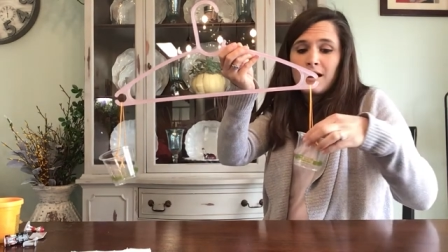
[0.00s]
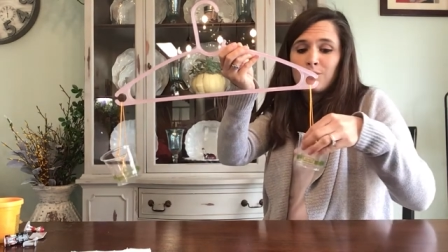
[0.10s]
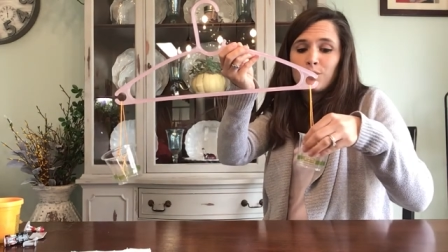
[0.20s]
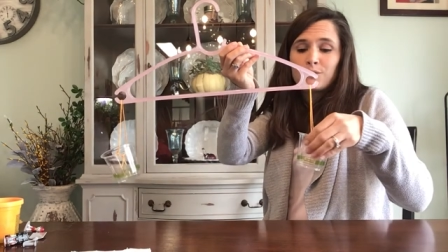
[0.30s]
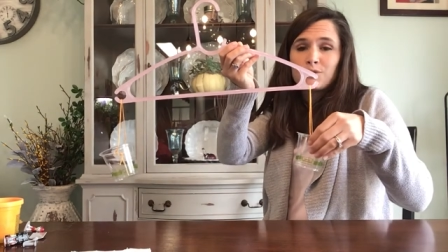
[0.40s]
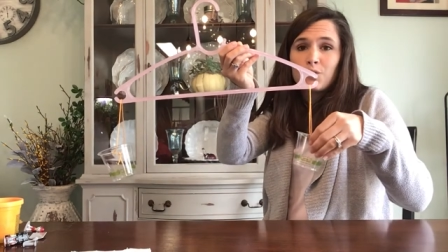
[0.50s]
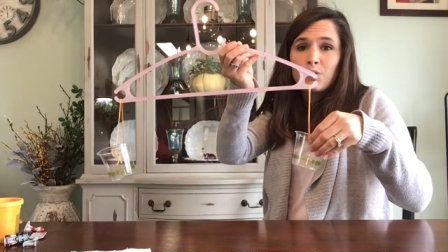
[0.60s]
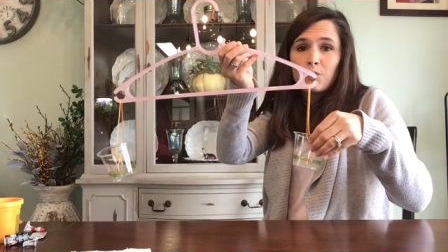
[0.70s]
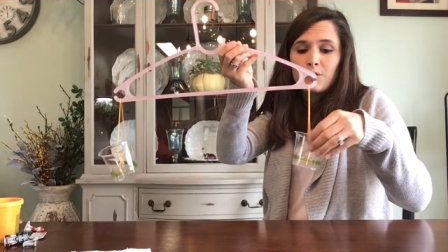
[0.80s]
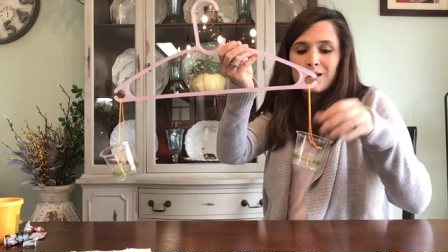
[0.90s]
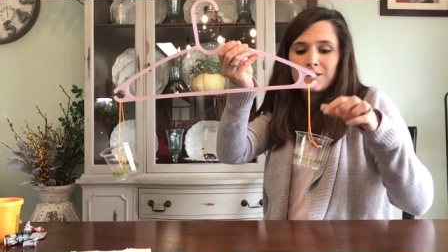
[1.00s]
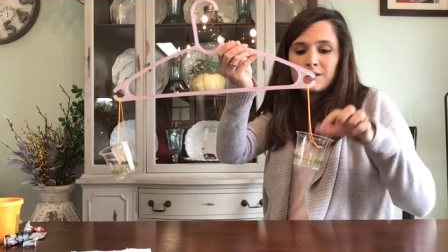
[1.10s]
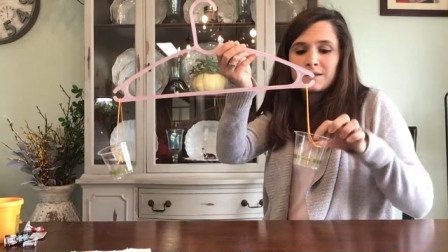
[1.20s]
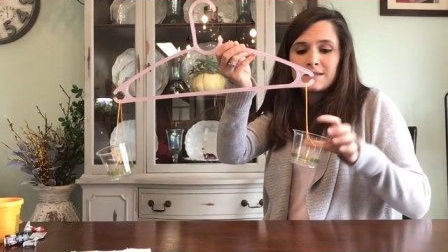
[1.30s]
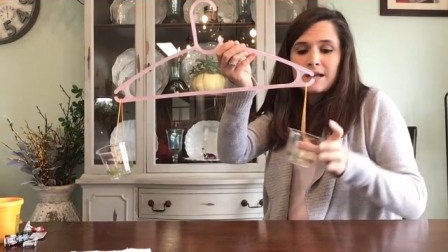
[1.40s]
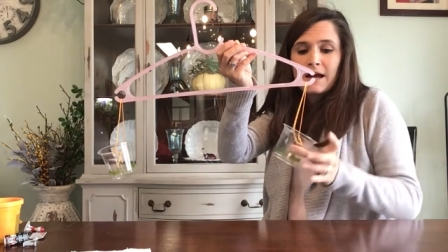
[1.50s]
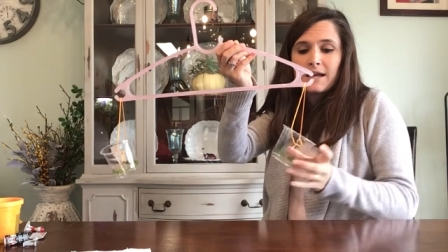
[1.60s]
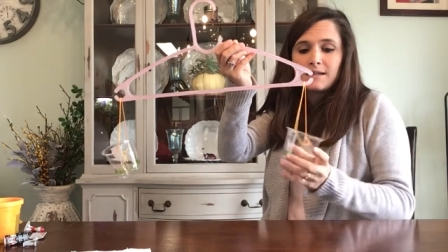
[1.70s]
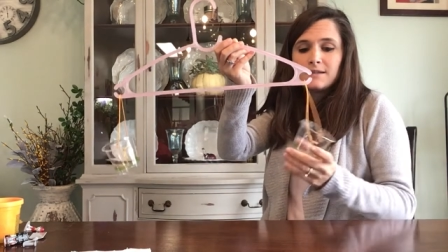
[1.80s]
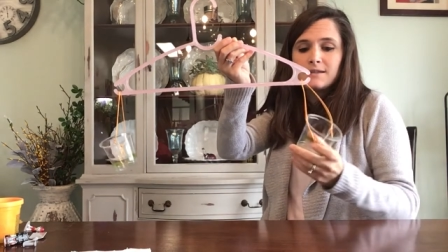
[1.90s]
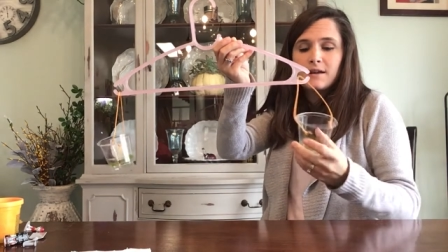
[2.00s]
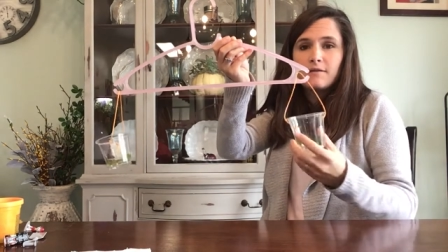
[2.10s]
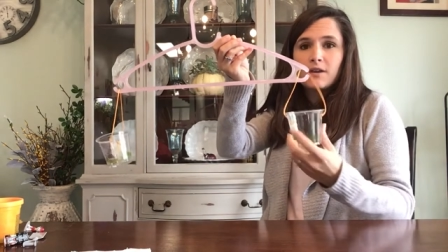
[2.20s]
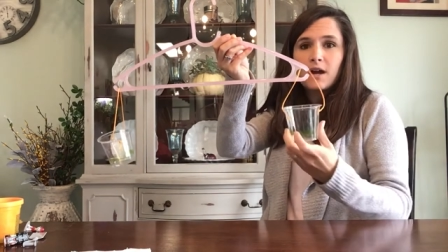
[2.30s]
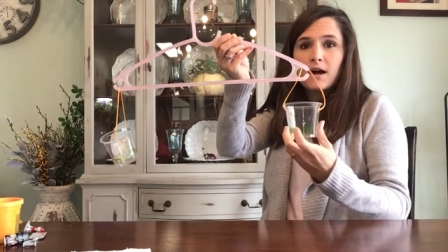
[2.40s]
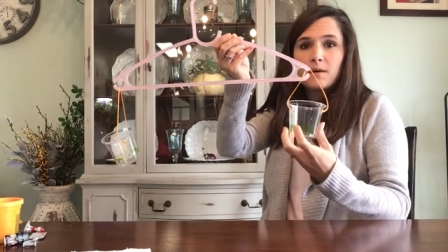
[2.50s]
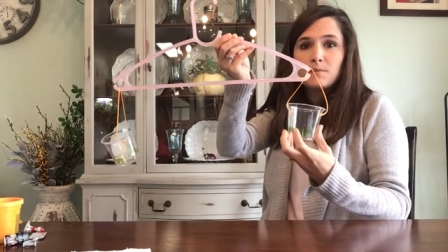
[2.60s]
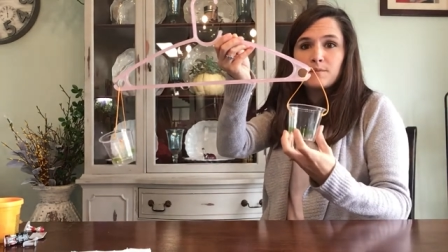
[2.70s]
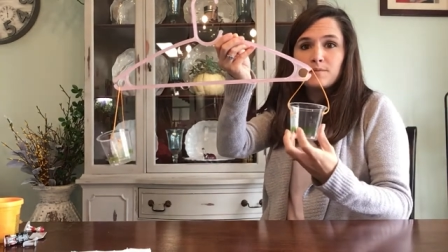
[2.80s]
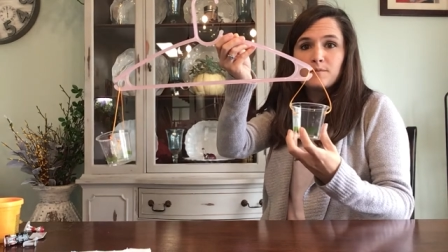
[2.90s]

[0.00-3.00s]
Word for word: I poked a hole in the sides of the cup,